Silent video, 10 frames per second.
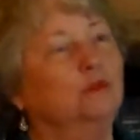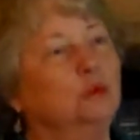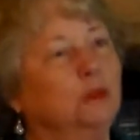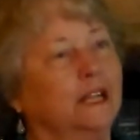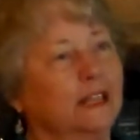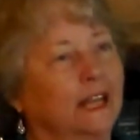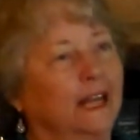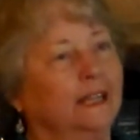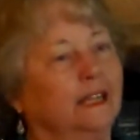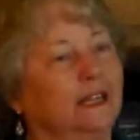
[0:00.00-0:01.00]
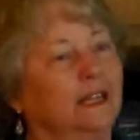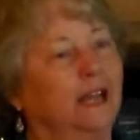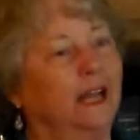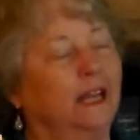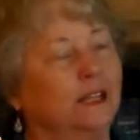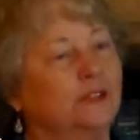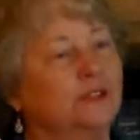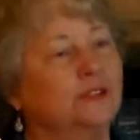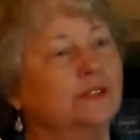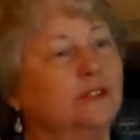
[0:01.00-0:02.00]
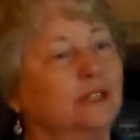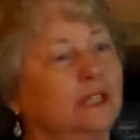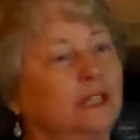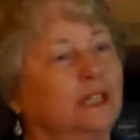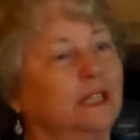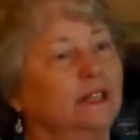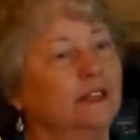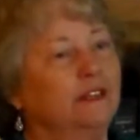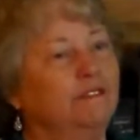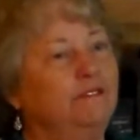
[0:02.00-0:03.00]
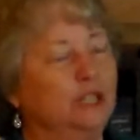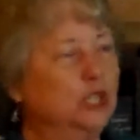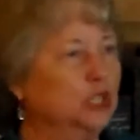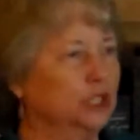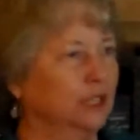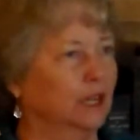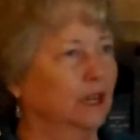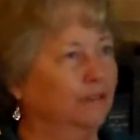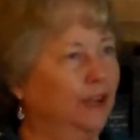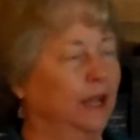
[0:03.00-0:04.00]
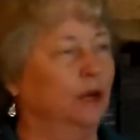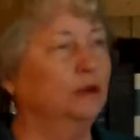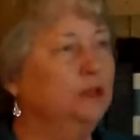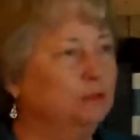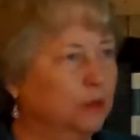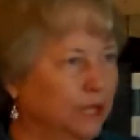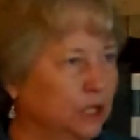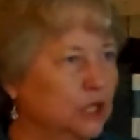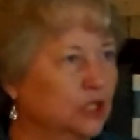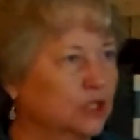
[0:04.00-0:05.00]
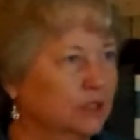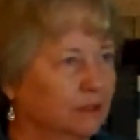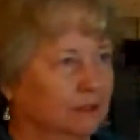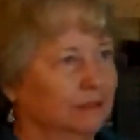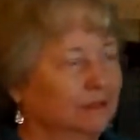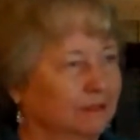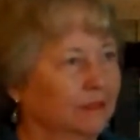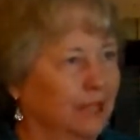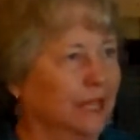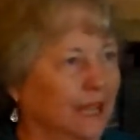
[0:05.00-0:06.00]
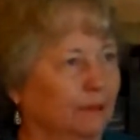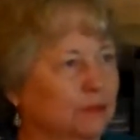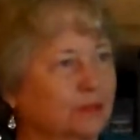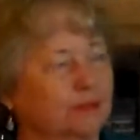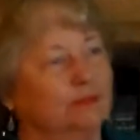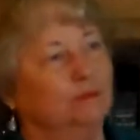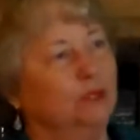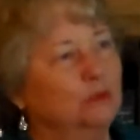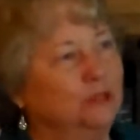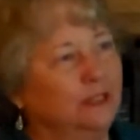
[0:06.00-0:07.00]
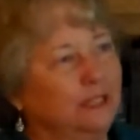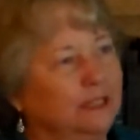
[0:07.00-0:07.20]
a group like that has the vision of how you bridge the gaps between